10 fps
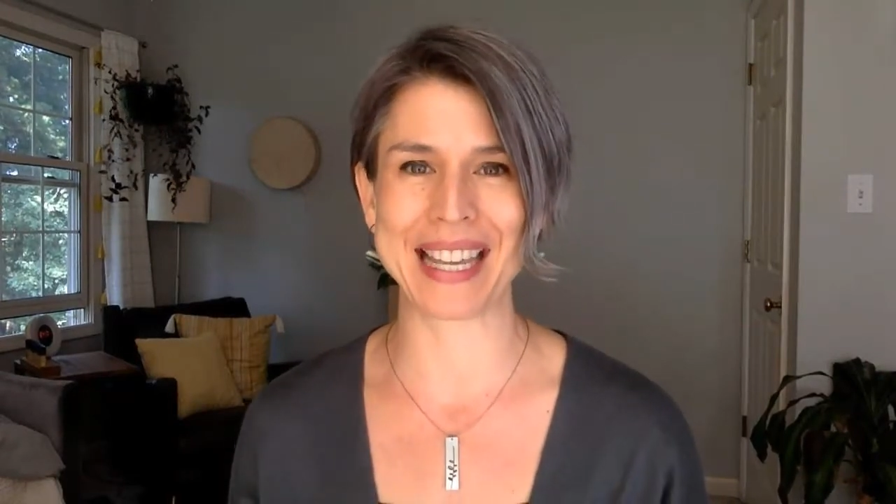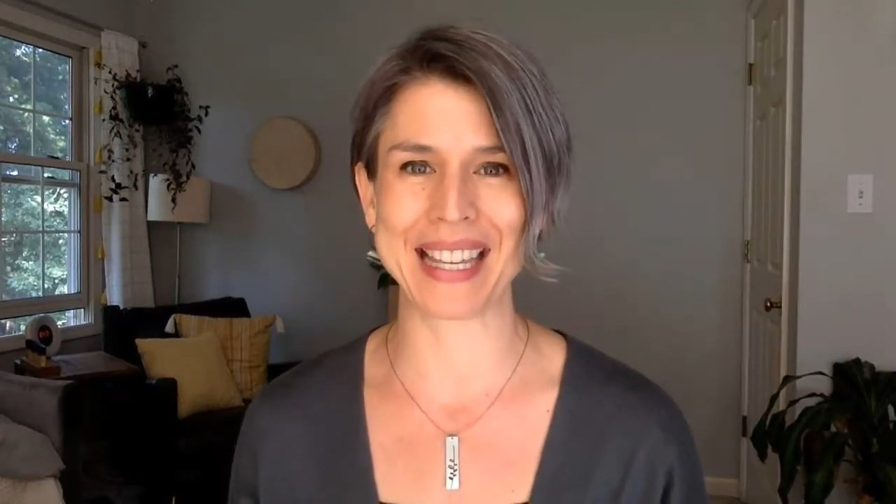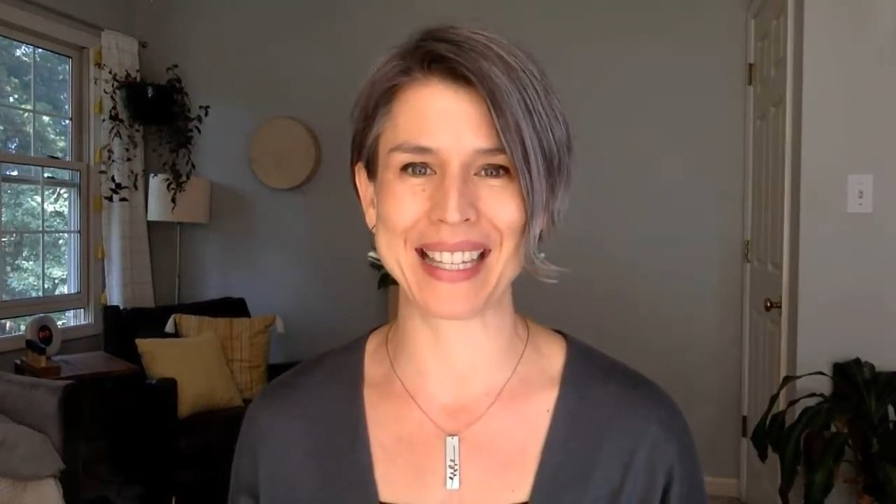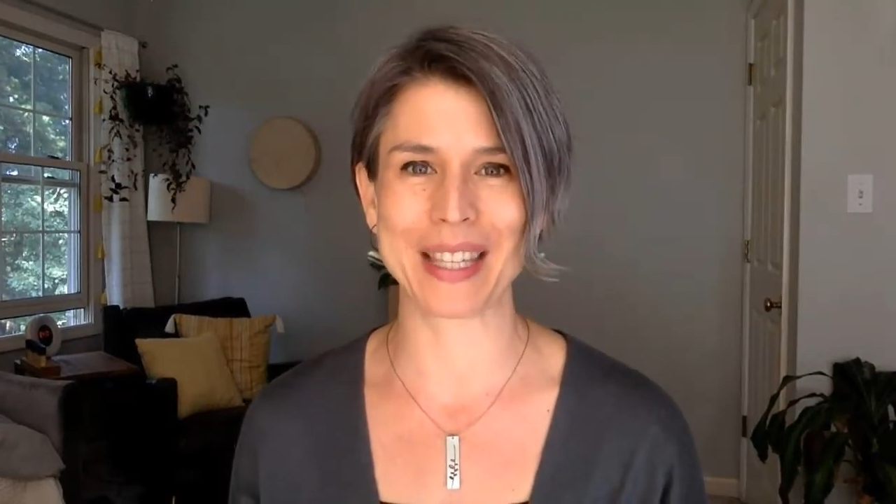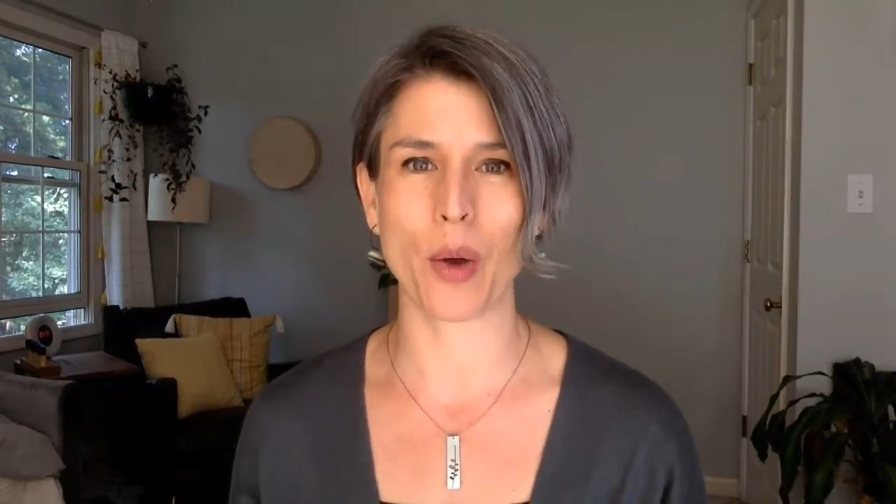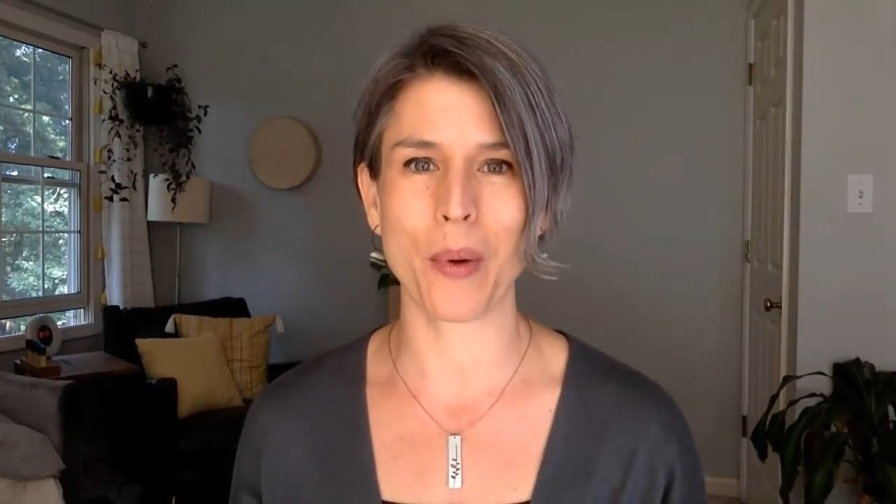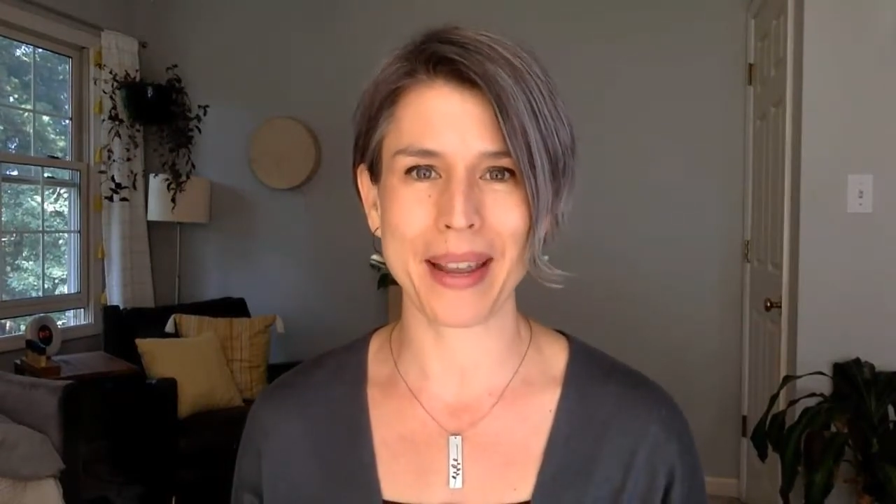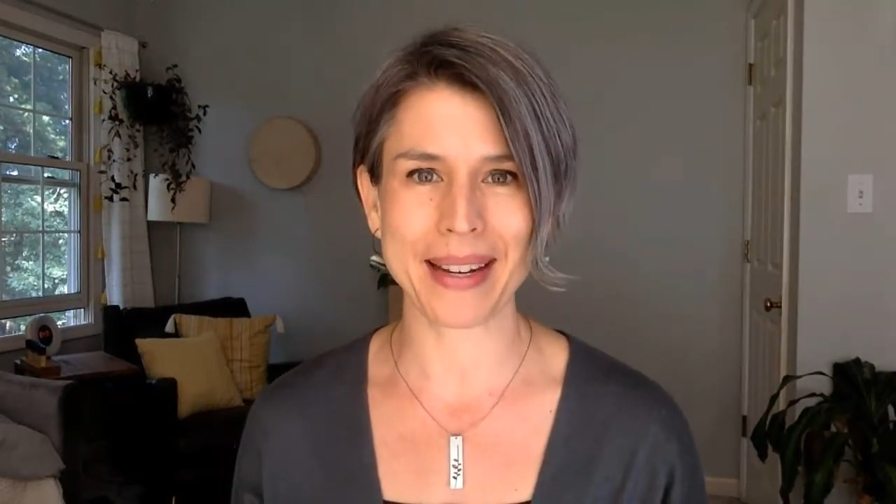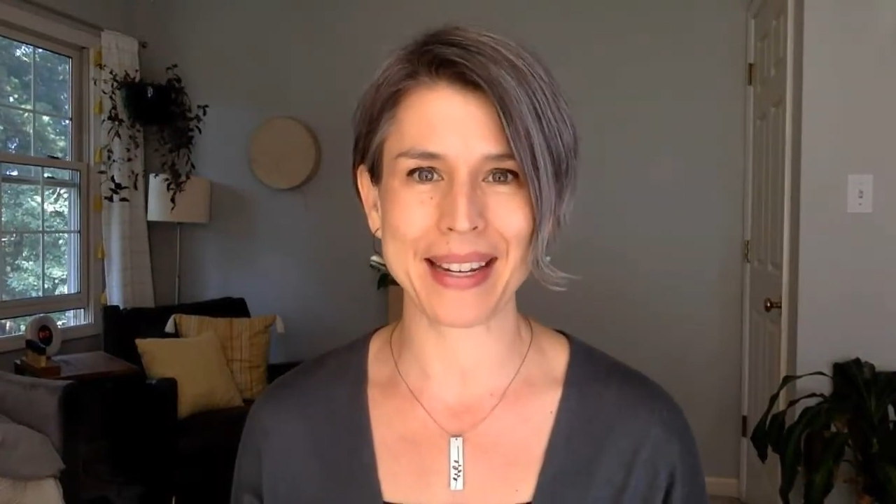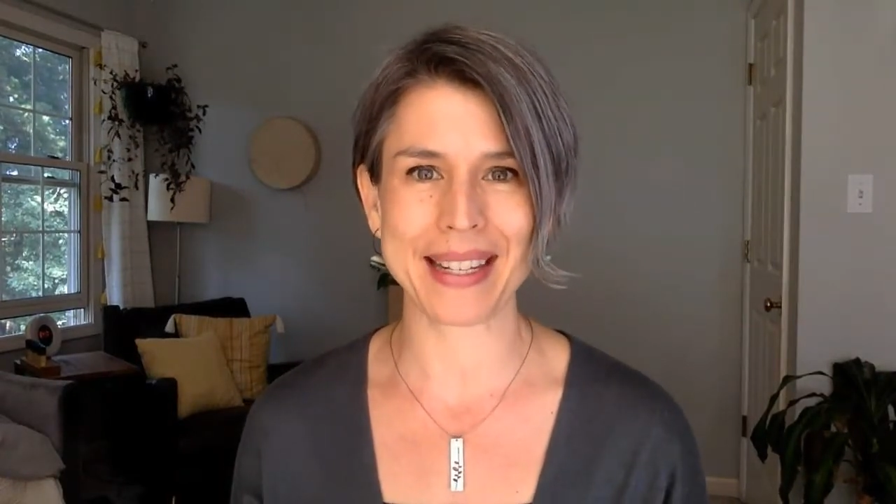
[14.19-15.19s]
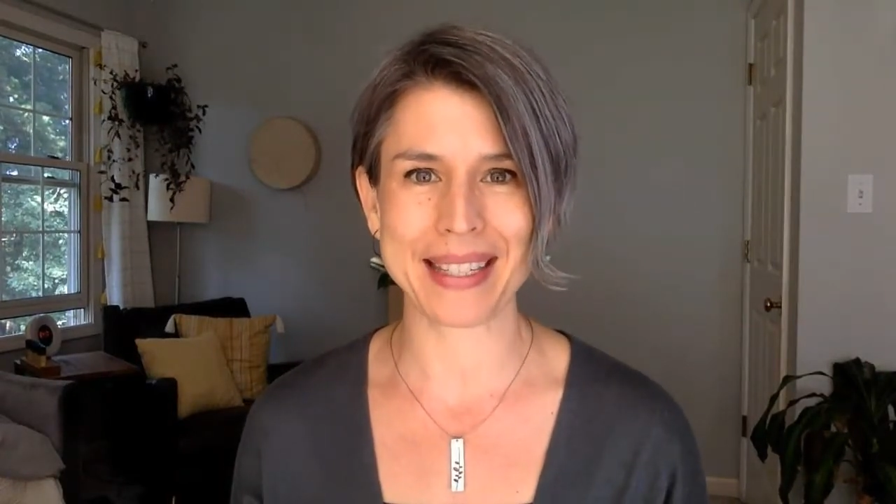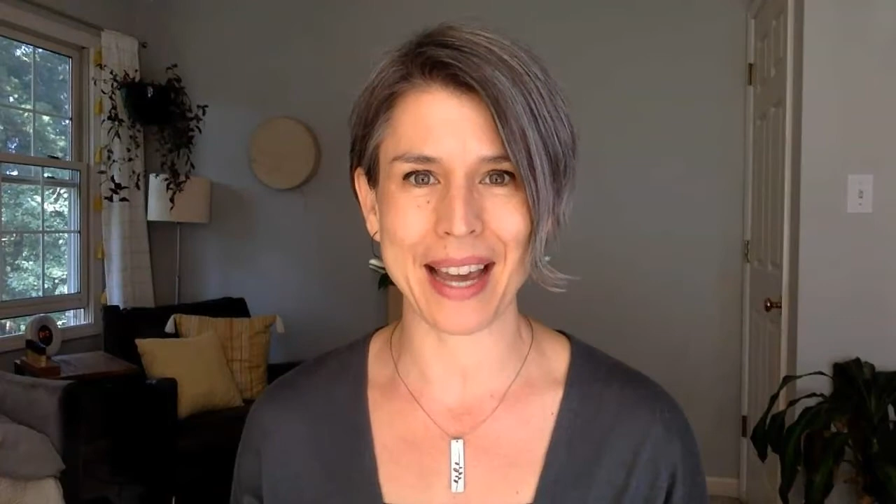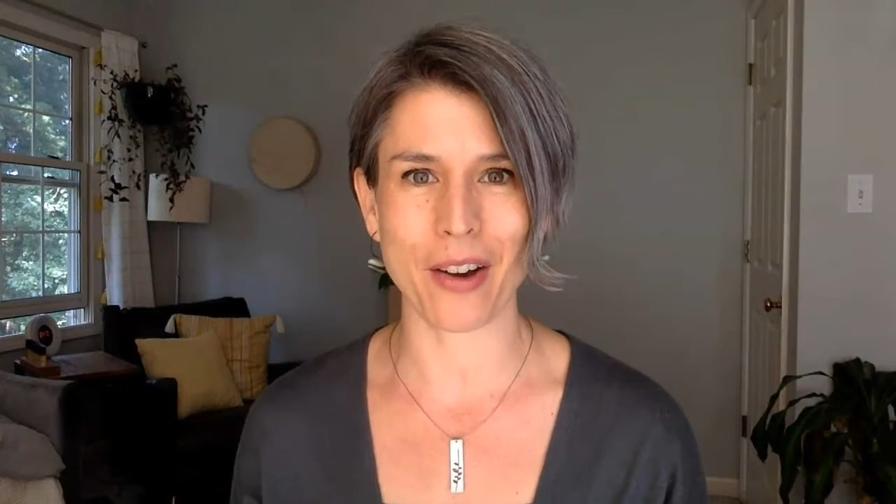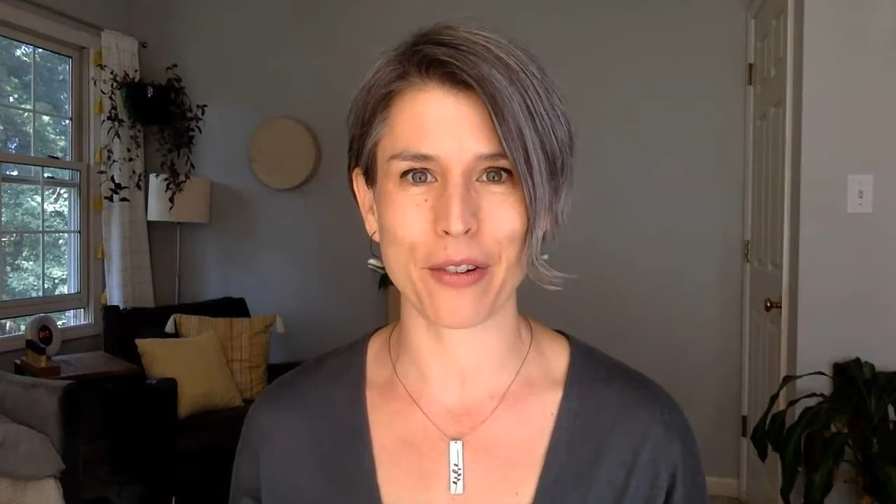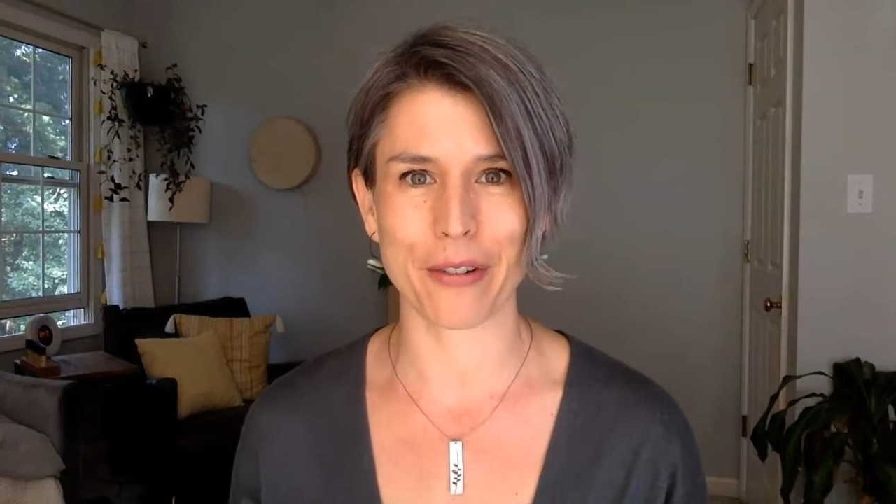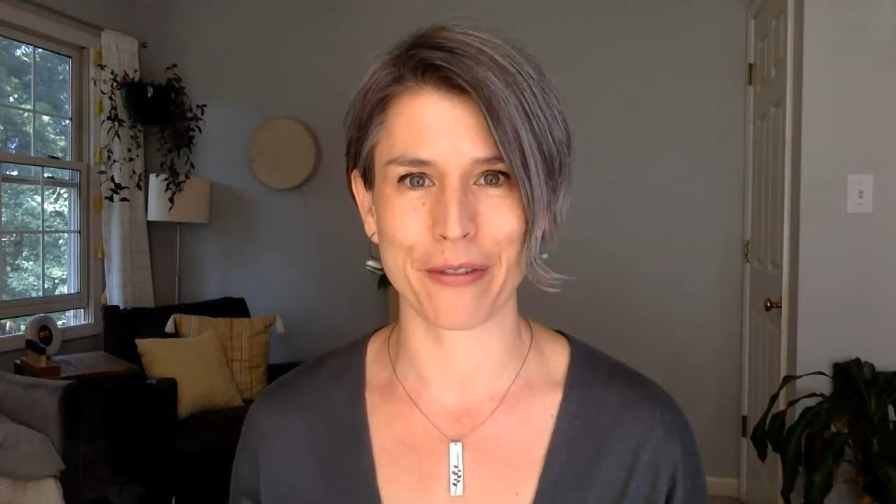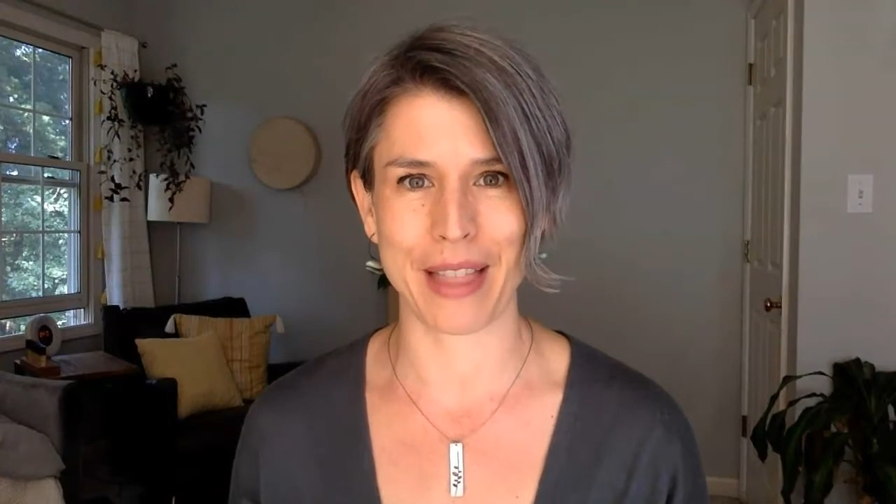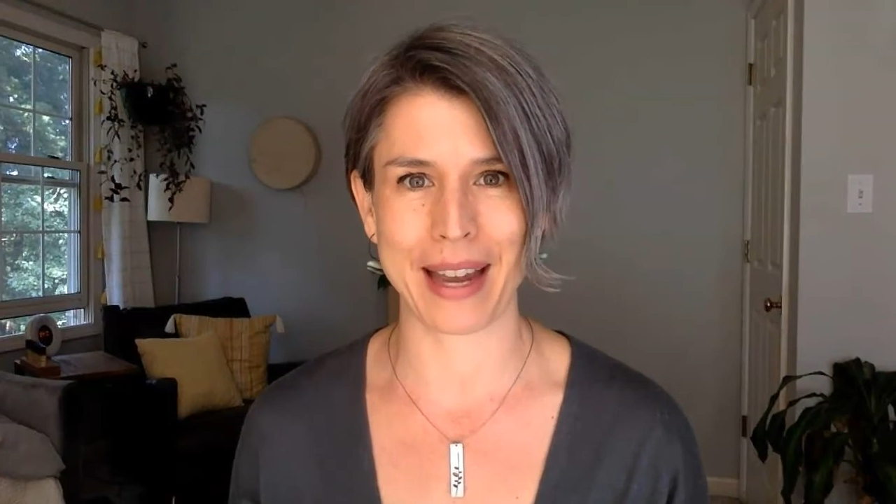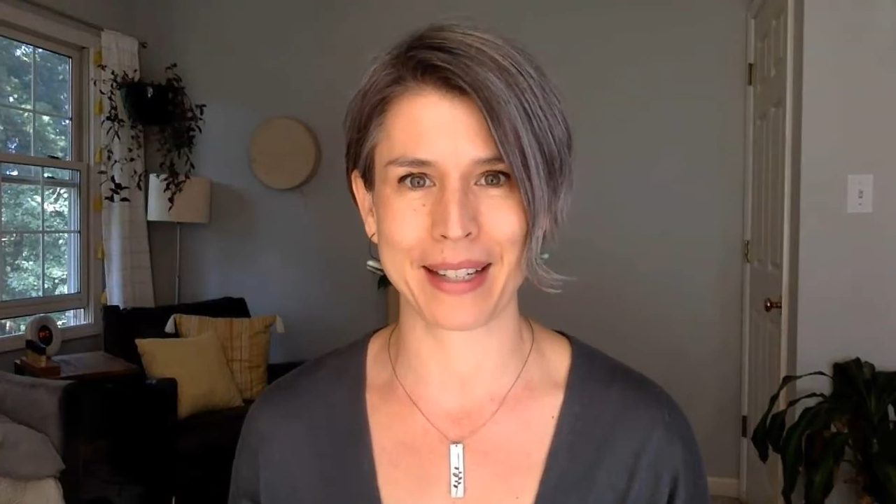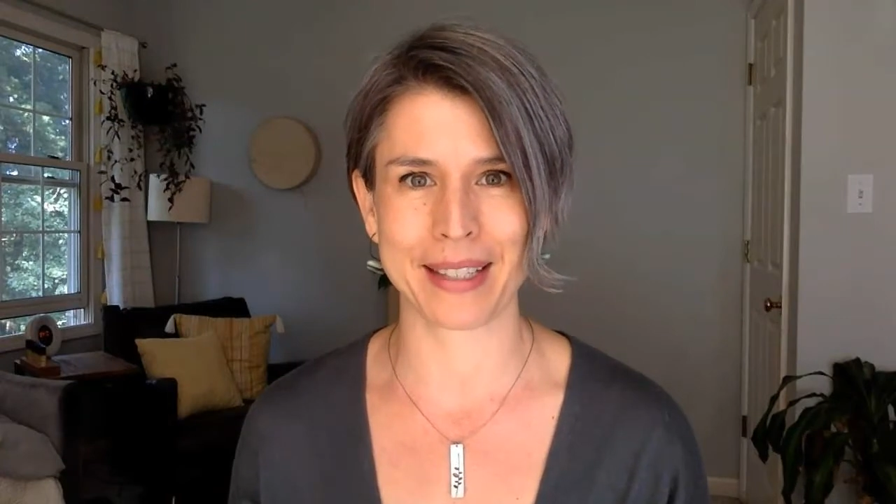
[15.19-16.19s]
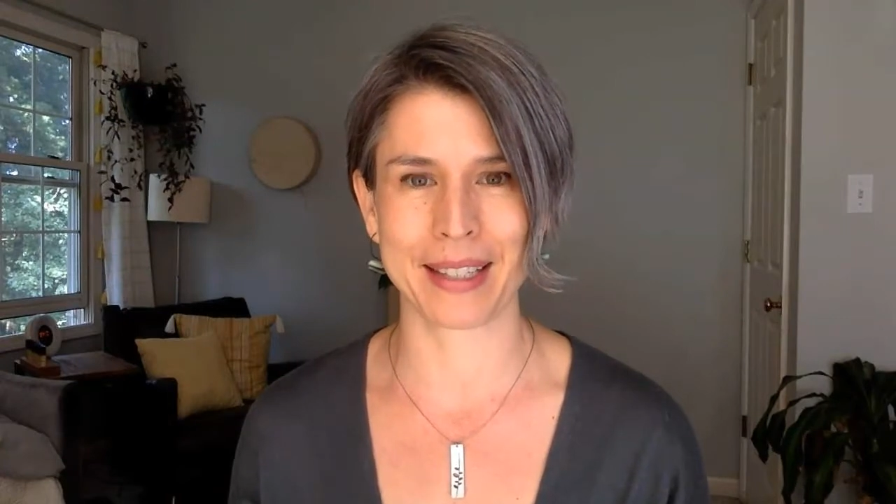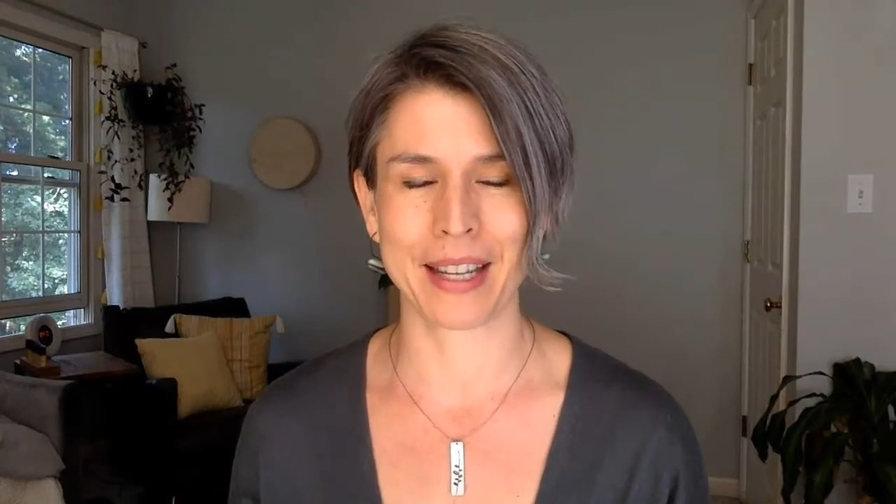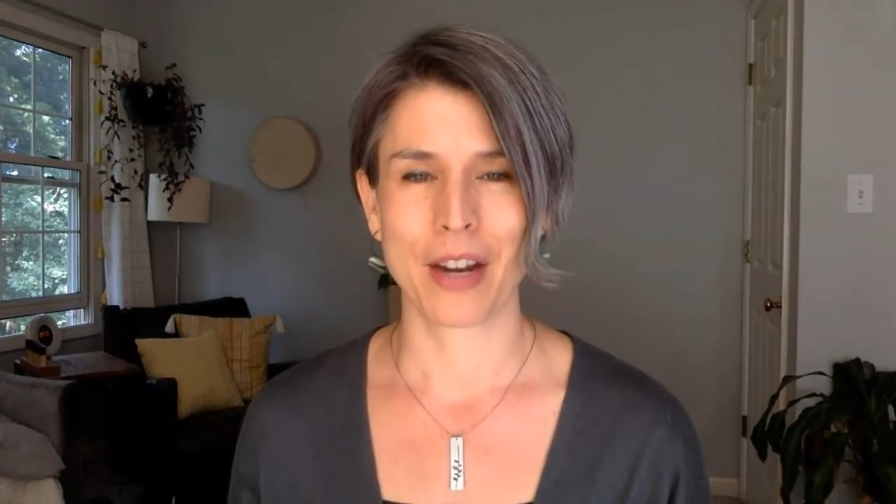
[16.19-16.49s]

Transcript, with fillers: is when in doubt, reflect.